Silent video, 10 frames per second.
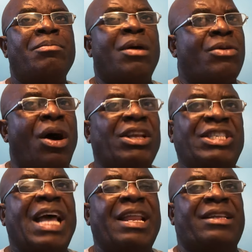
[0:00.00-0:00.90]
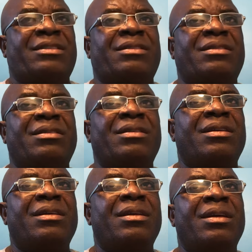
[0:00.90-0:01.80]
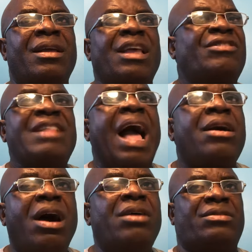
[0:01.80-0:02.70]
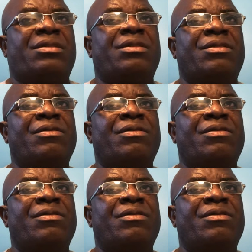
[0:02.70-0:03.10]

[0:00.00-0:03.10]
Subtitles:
But God said it. It's not good.